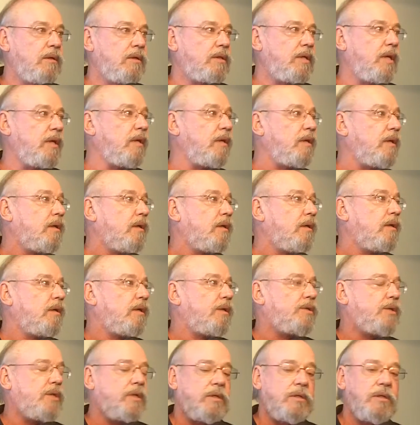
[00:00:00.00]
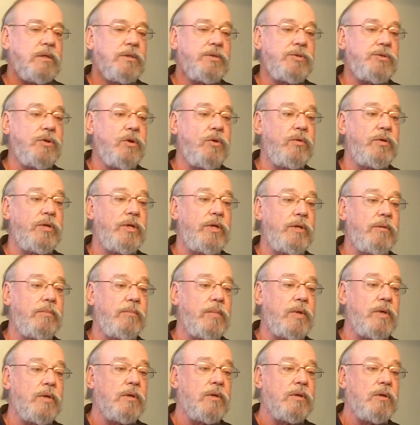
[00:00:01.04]
He said, he showed
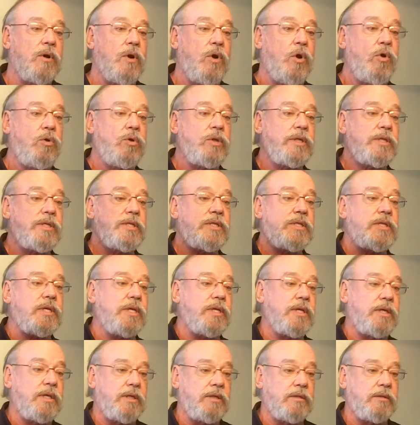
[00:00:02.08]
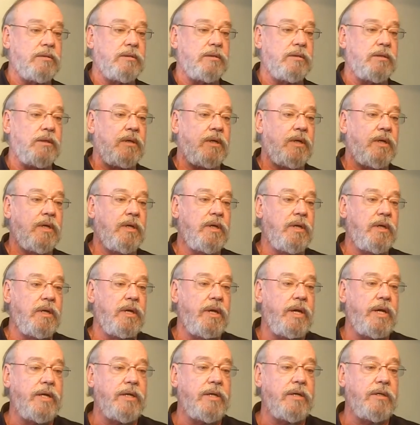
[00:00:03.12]
him the holy city
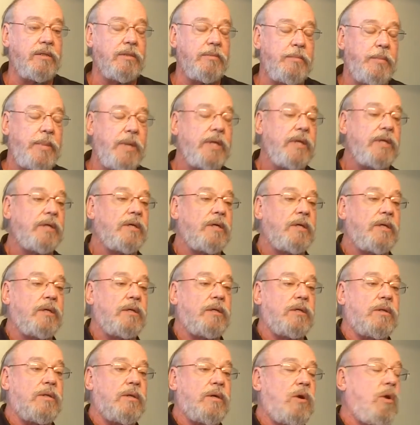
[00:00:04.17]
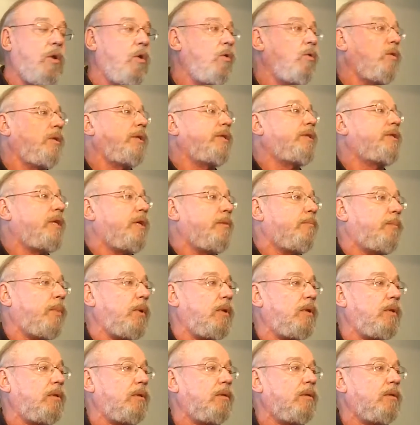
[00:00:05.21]
and on the pinnacle of the holy
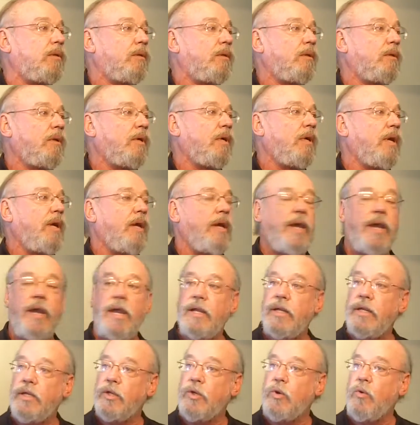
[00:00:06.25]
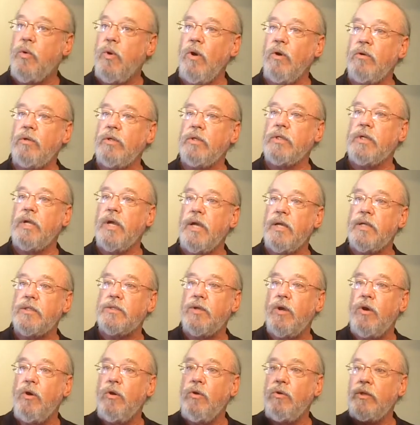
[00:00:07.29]
temple. And he quoted
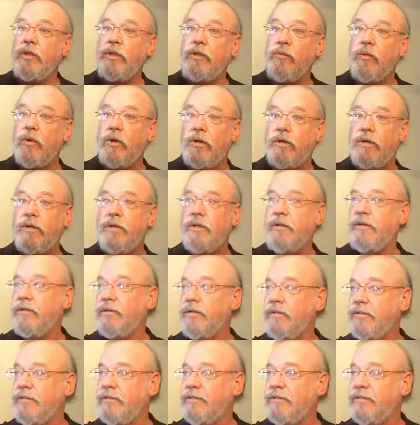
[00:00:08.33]
God's holy word.